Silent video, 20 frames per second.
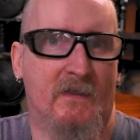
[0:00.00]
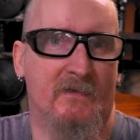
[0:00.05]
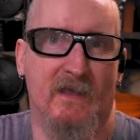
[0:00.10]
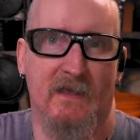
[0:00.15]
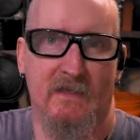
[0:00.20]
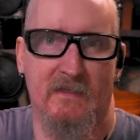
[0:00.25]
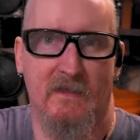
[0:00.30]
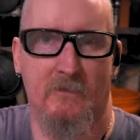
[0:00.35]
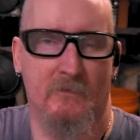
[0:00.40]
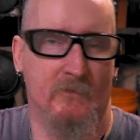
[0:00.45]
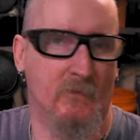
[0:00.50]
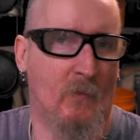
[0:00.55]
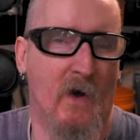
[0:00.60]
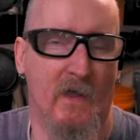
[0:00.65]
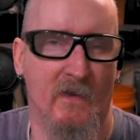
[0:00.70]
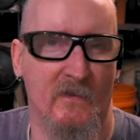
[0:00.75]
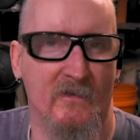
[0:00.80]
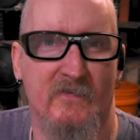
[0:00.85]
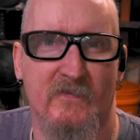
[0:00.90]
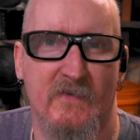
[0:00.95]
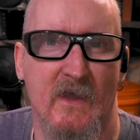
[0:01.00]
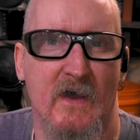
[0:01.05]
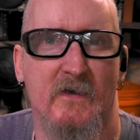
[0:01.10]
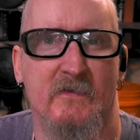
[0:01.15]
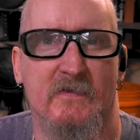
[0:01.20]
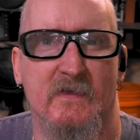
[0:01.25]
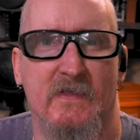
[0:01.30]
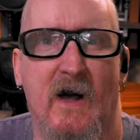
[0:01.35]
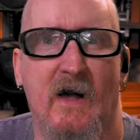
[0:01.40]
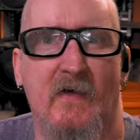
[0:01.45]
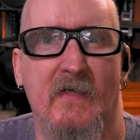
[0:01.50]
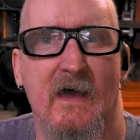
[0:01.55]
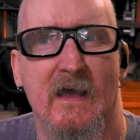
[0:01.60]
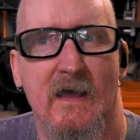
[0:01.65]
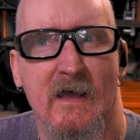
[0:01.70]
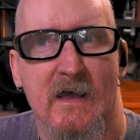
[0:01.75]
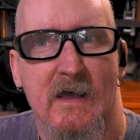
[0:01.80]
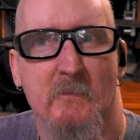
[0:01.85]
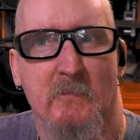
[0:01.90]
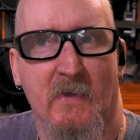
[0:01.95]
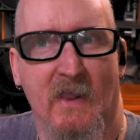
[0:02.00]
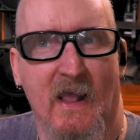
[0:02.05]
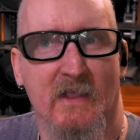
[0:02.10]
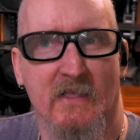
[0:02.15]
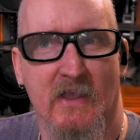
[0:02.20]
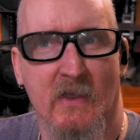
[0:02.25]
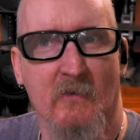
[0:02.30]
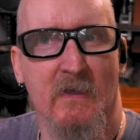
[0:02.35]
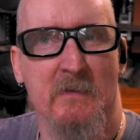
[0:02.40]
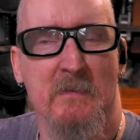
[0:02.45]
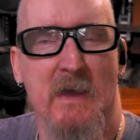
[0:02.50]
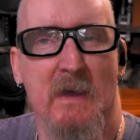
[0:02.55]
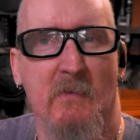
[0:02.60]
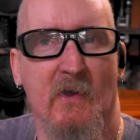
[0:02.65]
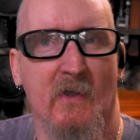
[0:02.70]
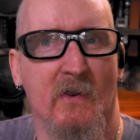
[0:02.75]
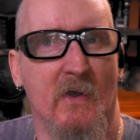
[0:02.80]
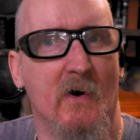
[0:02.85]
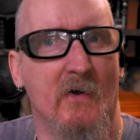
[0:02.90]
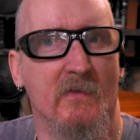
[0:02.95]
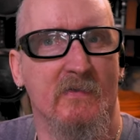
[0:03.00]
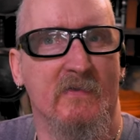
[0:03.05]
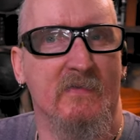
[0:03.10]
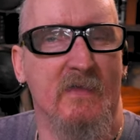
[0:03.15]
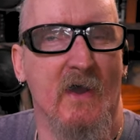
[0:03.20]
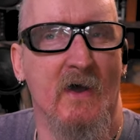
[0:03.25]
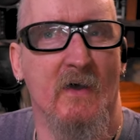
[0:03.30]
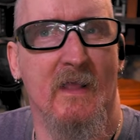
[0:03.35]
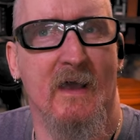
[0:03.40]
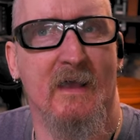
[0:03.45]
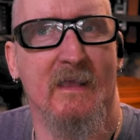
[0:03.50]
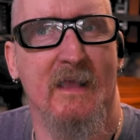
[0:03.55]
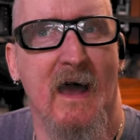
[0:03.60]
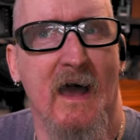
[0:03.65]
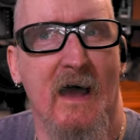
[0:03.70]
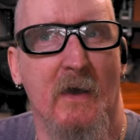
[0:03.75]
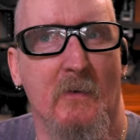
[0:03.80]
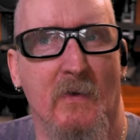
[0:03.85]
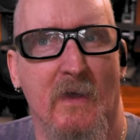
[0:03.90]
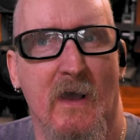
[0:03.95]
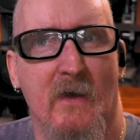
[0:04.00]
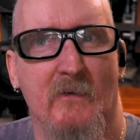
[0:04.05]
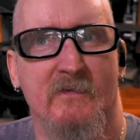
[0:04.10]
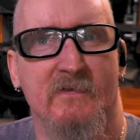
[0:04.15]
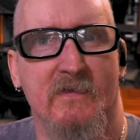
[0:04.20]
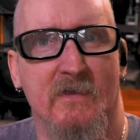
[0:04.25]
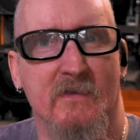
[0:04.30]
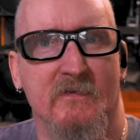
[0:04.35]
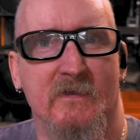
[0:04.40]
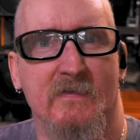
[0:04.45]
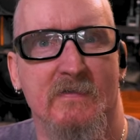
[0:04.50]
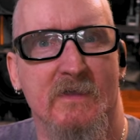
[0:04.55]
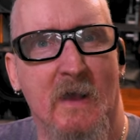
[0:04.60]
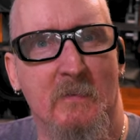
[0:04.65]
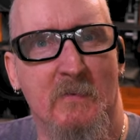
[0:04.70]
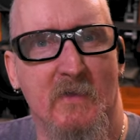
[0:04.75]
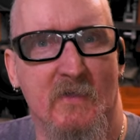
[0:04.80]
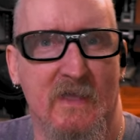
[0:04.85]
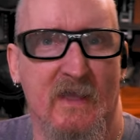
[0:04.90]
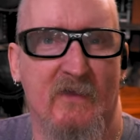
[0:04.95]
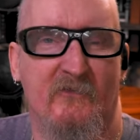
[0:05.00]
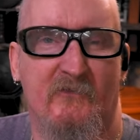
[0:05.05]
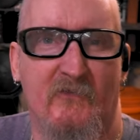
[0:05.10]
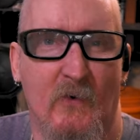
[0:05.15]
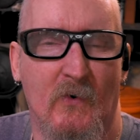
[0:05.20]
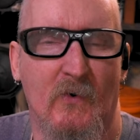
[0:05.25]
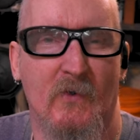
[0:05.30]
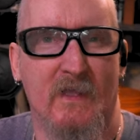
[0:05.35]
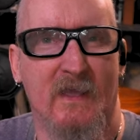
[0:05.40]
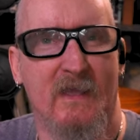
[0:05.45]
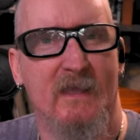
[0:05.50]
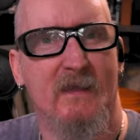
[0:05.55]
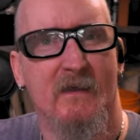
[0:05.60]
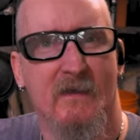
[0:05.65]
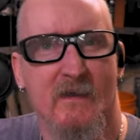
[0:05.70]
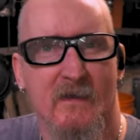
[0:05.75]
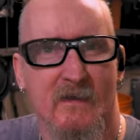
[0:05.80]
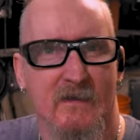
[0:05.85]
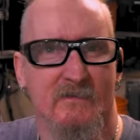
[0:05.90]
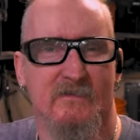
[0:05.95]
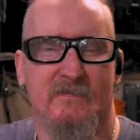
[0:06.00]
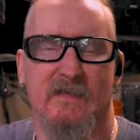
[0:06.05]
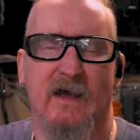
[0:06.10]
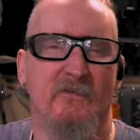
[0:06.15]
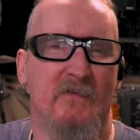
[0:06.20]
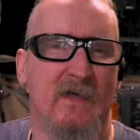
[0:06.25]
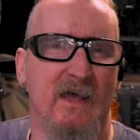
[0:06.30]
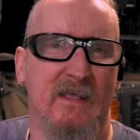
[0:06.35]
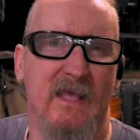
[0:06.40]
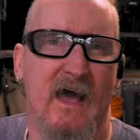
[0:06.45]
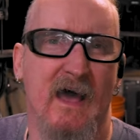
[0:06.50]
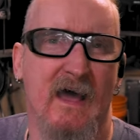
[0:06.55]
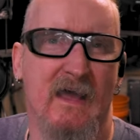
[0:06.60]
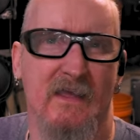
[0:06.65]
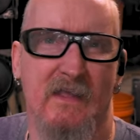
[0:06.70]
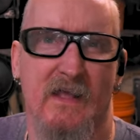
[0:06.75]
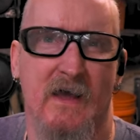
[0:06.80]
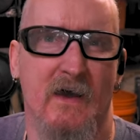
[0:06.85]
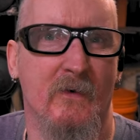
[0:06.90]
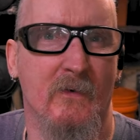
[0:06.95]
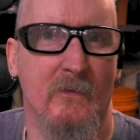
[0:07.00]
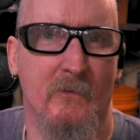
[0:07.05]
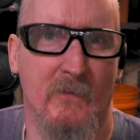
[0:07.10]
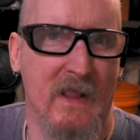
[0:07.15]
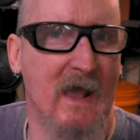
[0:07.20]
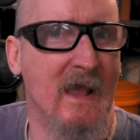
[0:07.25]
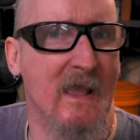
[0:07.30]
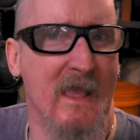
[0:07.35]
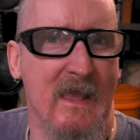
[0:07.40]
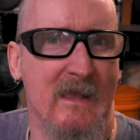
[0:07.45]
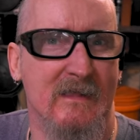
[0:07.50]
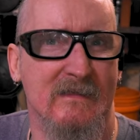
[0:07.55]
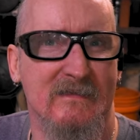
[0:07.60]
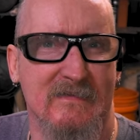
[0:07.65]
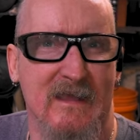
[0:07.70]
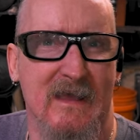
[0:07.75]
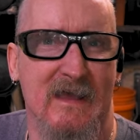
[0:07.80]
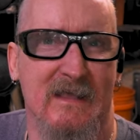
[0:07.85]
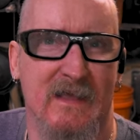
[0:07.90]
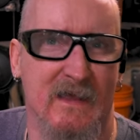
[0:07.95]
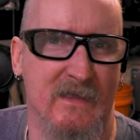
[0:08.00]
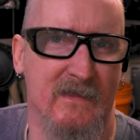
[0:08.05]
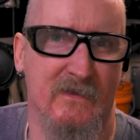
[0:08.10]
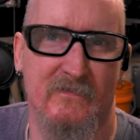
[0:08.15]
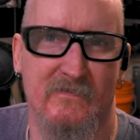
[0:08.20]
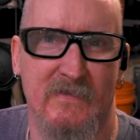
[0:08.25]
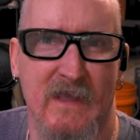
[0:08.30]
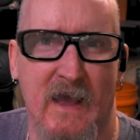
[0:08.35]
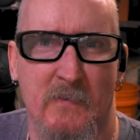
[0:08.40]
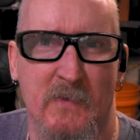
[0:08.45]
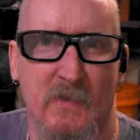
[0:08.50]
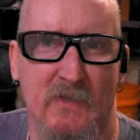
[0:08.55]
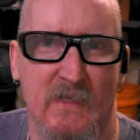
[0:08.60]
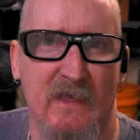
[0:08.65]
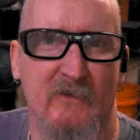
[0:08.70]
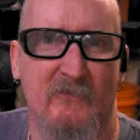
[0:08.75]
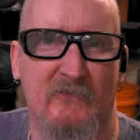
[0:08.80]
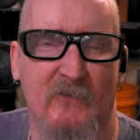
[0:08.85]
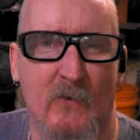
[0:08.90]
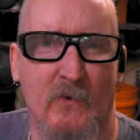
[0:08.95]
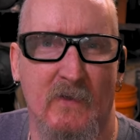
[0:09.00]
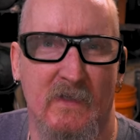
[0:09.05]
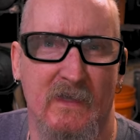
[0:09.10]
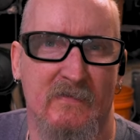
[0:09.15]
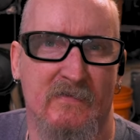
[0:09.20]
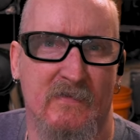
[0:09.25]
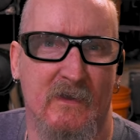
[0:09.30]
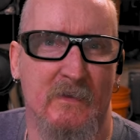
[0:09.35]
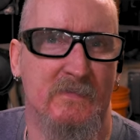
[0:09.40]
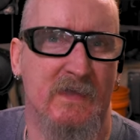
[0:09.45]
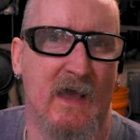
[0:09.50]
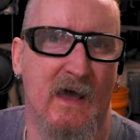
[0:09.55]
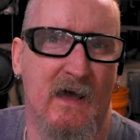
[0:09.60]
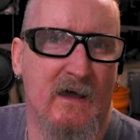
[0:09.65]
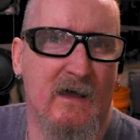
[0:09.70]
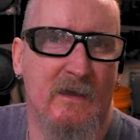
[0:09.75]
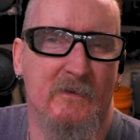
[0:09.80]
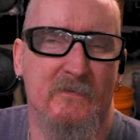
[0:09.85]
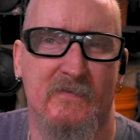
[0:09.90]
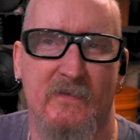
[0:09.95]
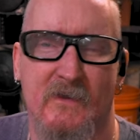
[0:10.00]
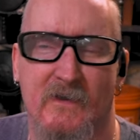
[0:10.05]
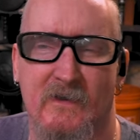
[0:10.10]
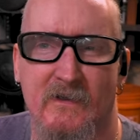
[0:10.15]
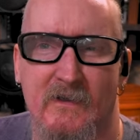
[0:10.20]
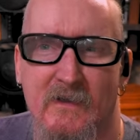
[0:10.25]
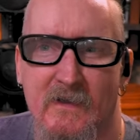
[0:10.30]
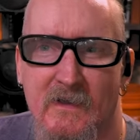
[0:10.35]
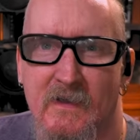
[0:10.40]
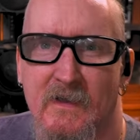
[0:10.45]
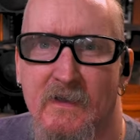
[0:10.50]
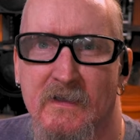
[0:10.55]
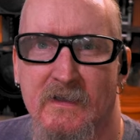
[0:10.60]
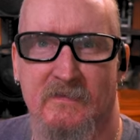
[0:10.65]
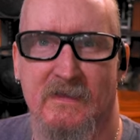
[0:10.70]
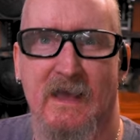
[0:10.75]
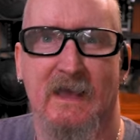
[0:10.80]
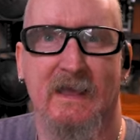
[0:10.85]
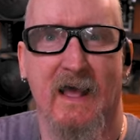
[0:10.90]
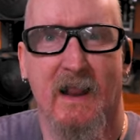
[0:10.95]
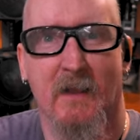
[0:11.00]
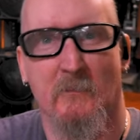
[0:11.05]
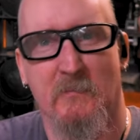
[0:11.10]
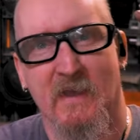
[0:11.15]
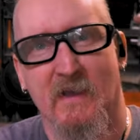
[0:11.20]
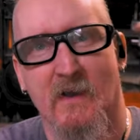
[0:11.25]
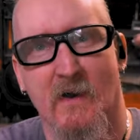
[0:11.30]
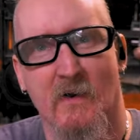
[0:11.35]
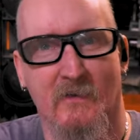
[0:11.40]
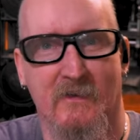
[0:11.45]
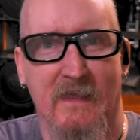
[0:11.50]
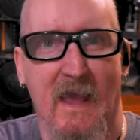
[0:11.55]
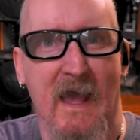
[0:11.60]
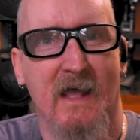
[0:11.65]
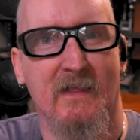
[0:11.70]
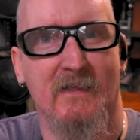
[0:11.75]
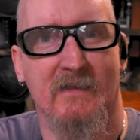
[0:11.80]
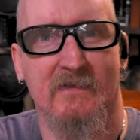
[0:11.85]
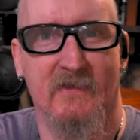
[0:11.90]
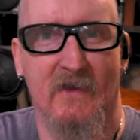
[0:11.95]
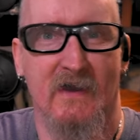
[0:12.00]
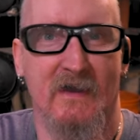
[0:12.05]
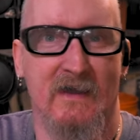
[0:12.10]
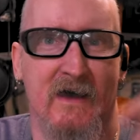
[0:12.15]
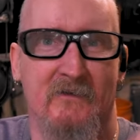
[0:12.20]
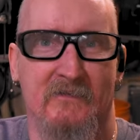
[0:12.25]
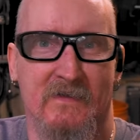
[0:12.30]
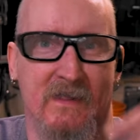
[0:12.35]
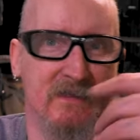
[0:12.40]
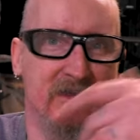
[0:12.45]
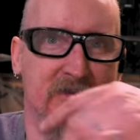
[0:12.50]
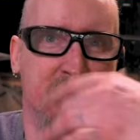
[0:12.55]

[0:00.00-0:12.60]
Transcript: because I water stones and all that. But I do remember an old stone I got where I was using WD-40, stuff like that. You know, when I hand sand, I use WD-40 sometimes, or because I got a big old gallon jug of it, I